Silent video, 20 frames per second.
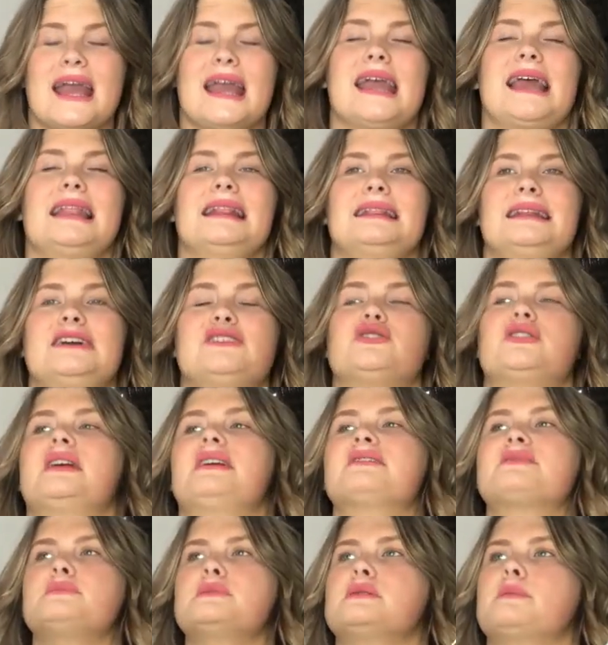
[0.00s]
It literally
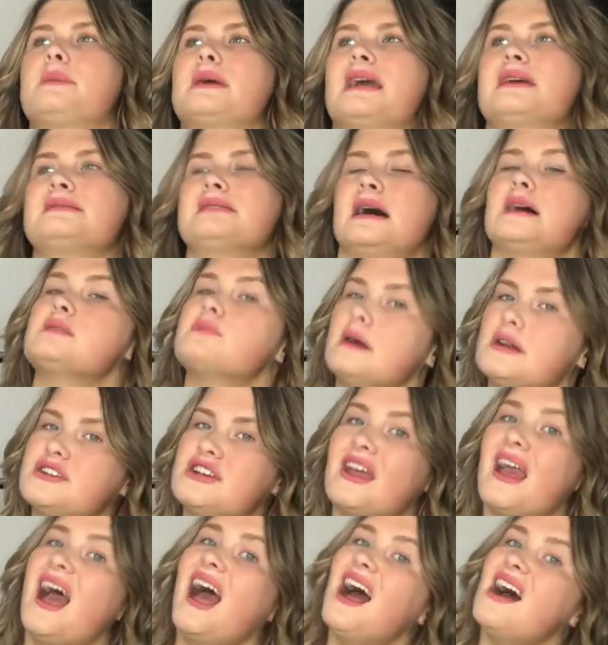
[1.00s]
gives me the biggest ass
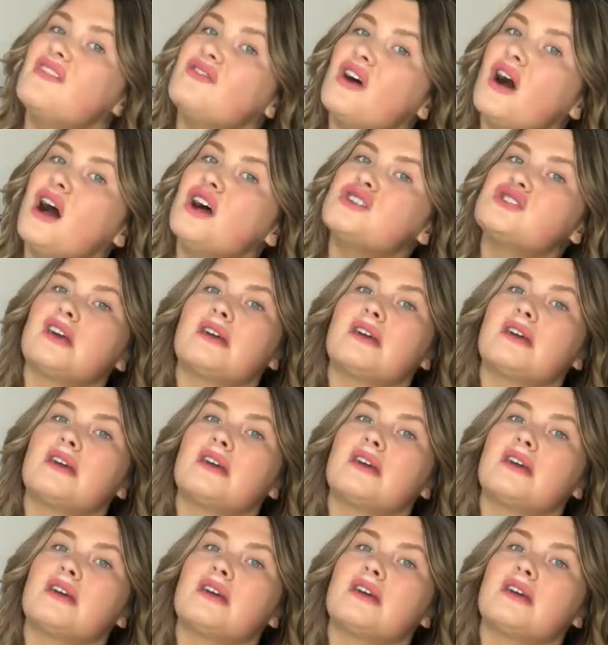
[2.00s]
wedgie ever.